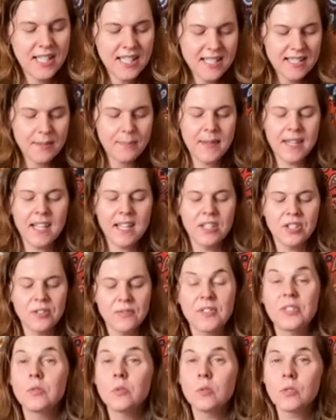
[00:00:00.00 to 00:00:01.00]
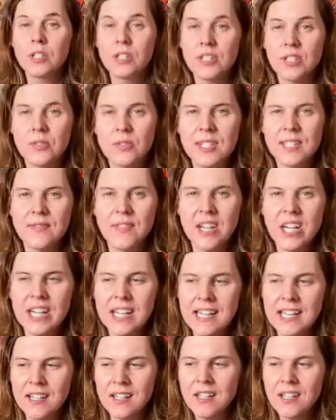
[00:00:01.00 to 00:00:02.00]
he's the Page of Swords, so he's
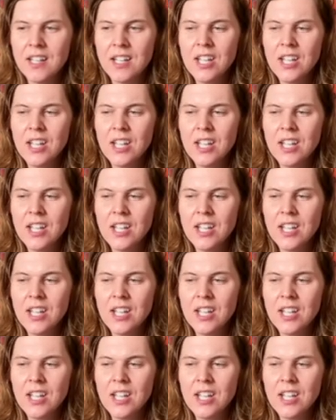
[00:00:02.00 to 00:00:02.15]
very